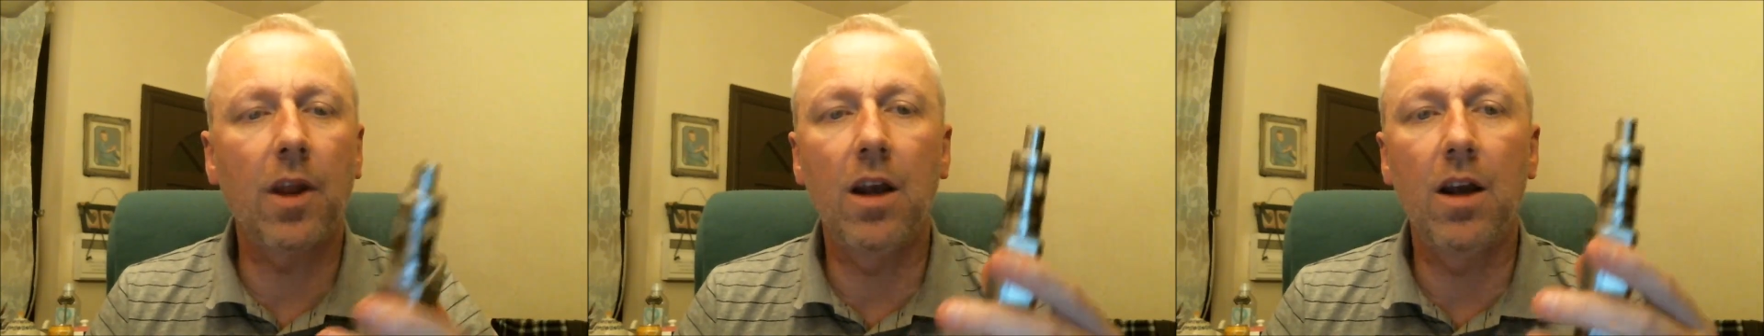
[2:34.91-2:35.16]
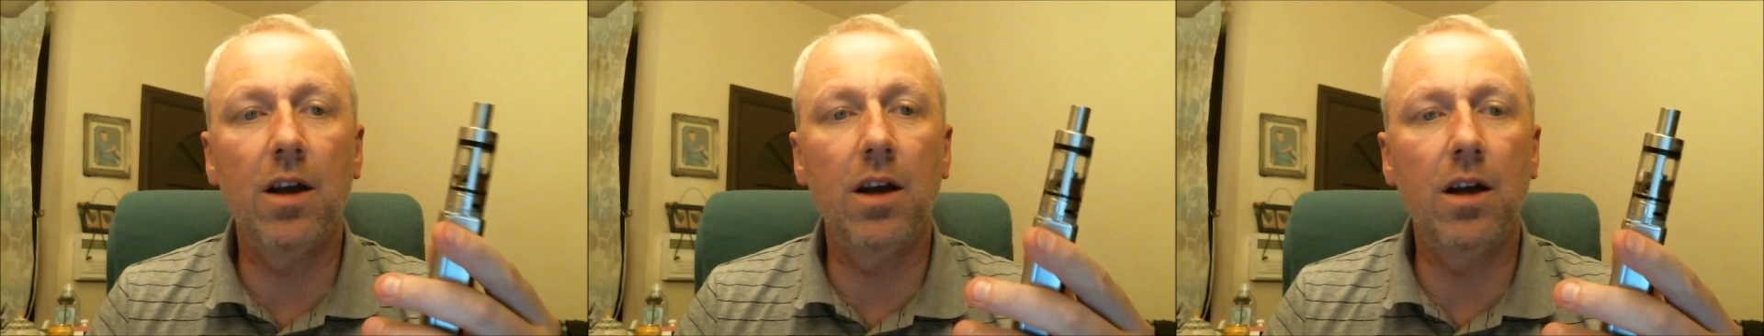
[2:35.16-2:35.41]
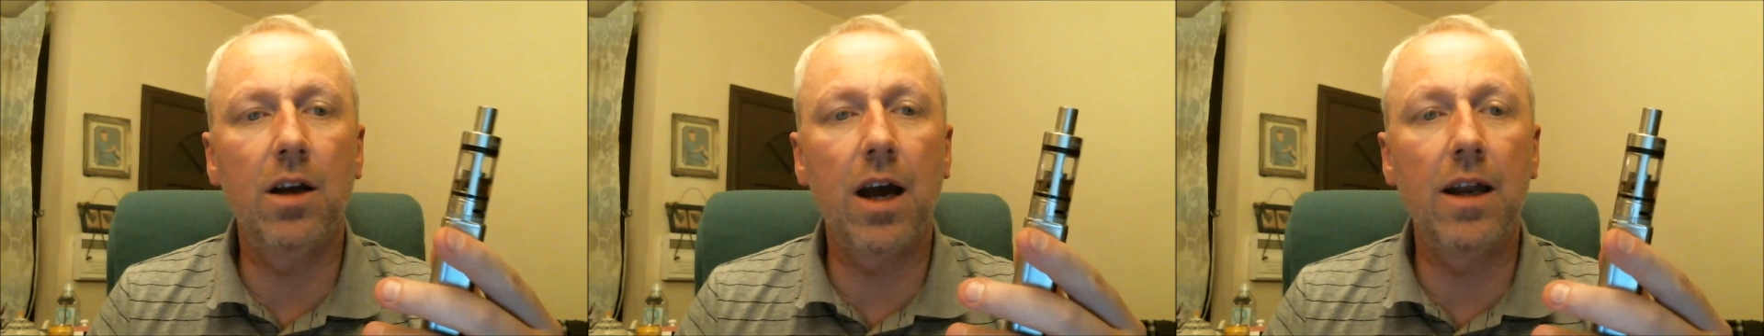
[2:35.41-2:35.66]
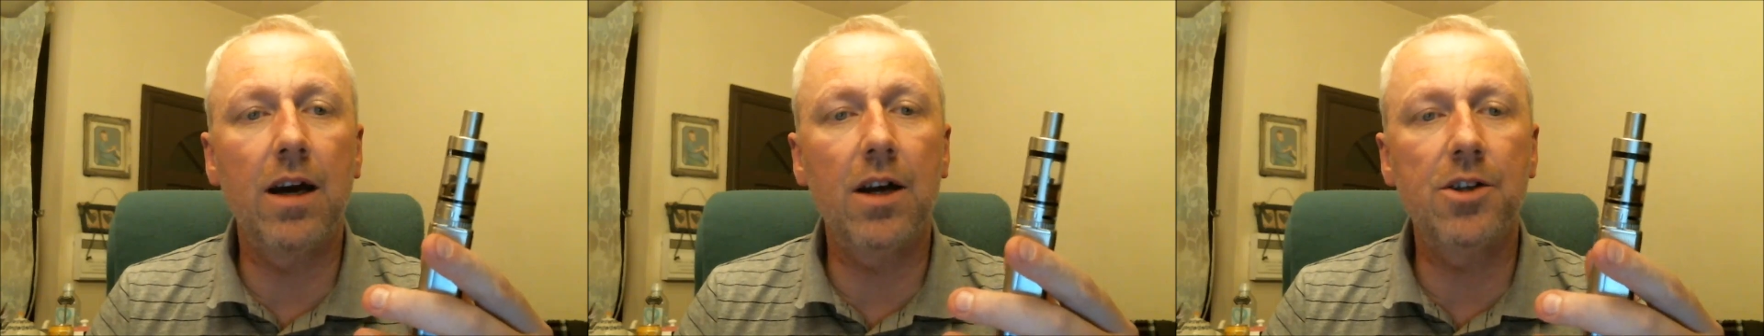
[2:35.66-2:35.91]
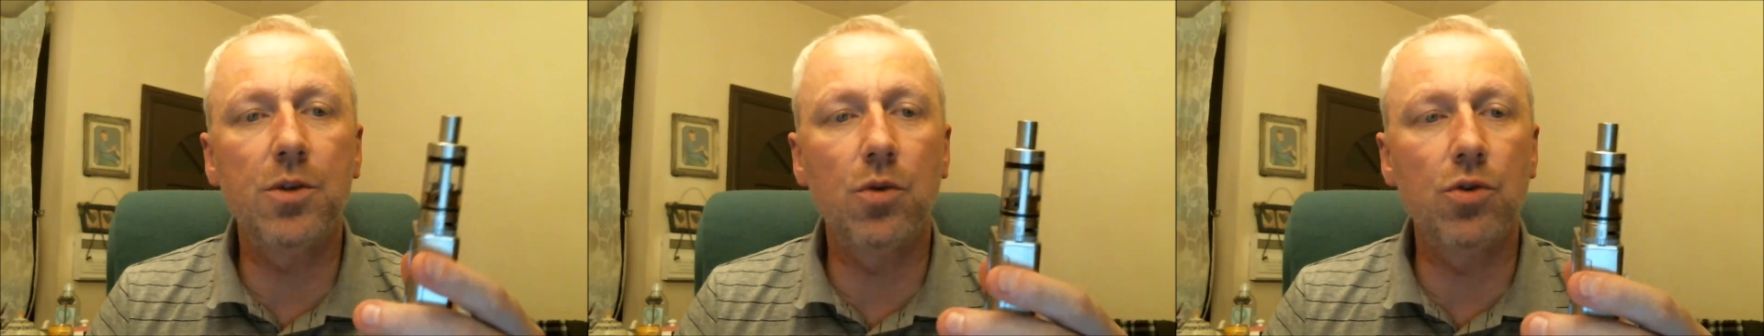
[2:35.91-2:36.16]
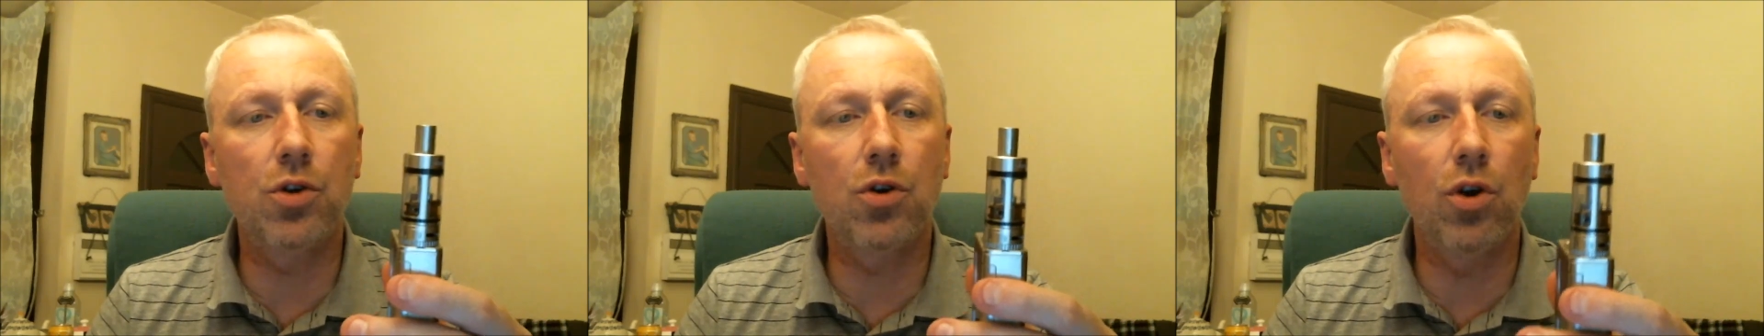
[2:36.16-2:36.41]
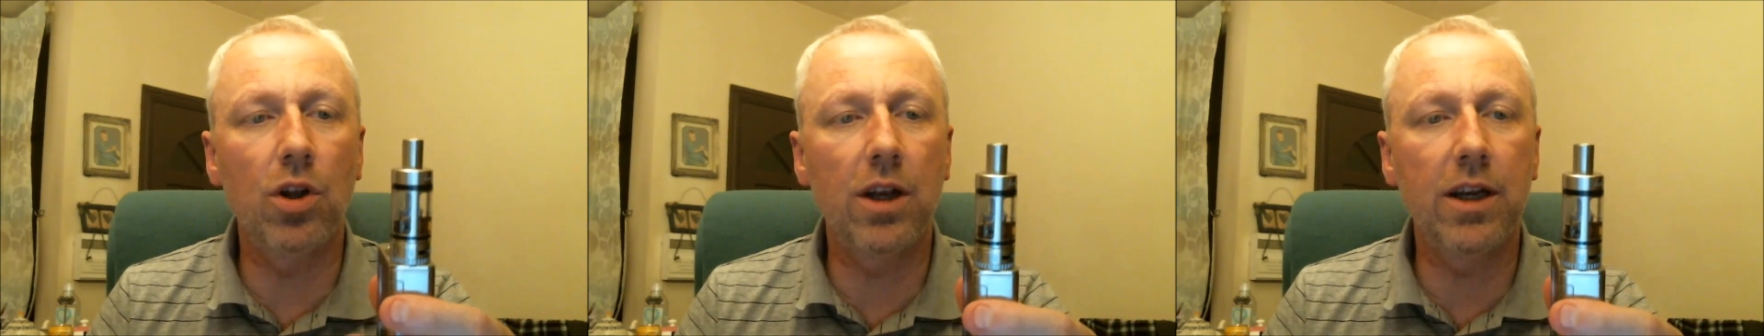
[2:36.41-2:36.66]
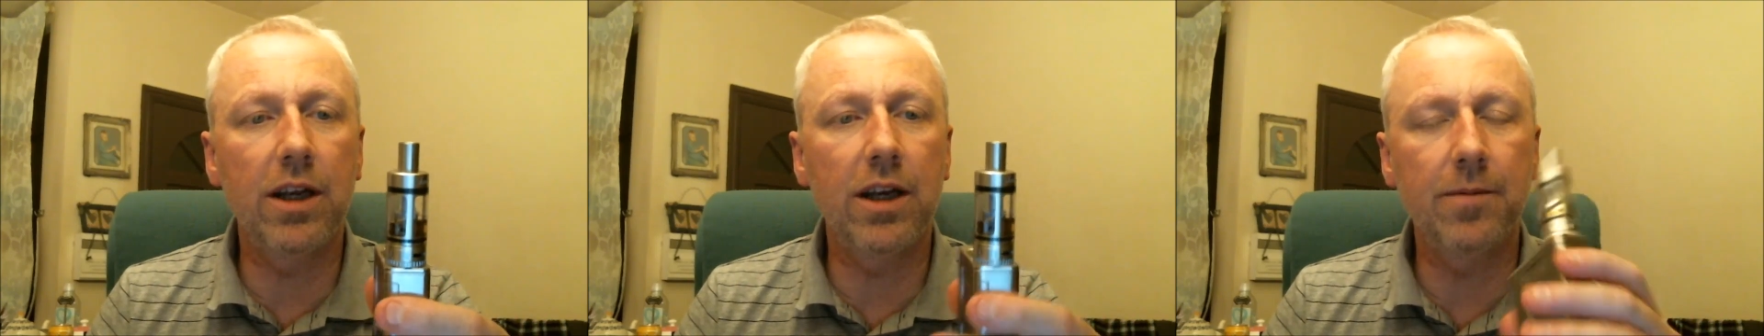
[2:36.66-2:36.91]
An i200 coil
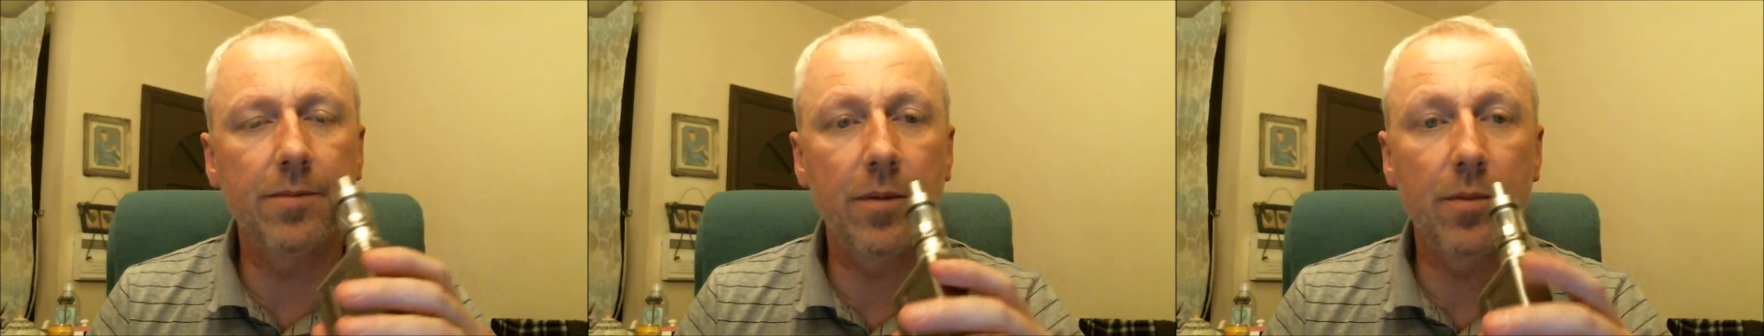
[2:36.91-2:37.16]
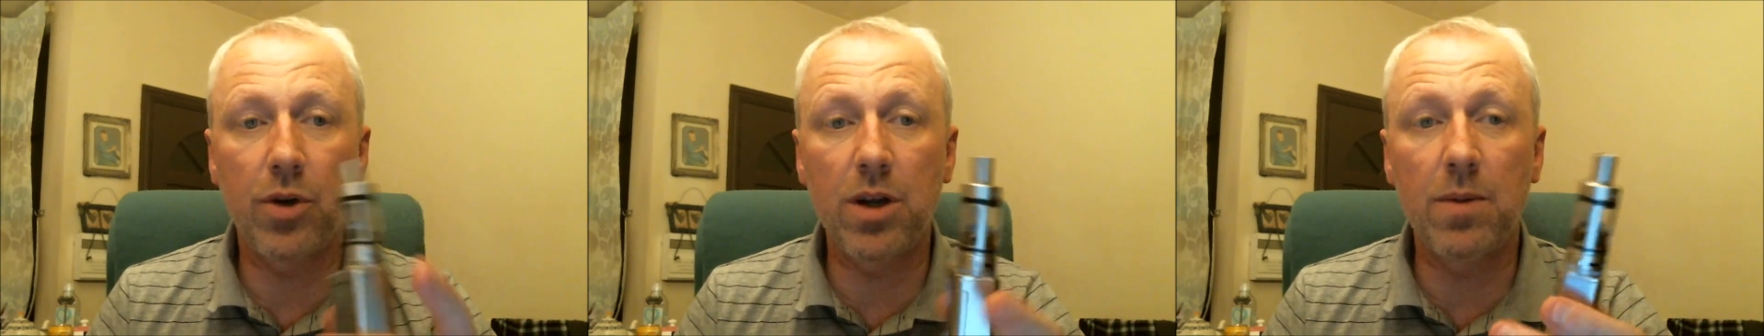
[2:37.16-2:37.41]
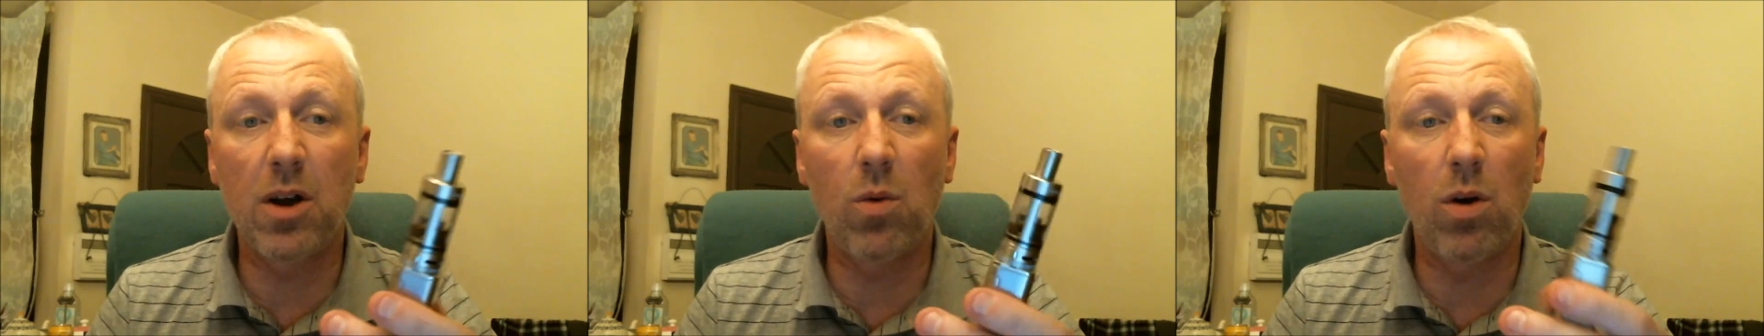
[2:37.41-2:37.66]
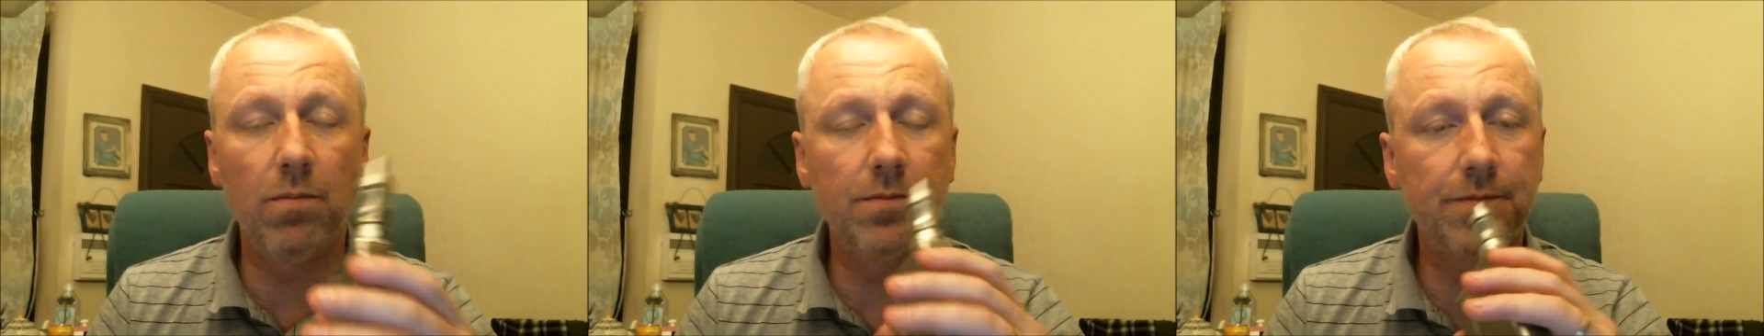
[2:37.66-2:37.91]
in here, pre-built one.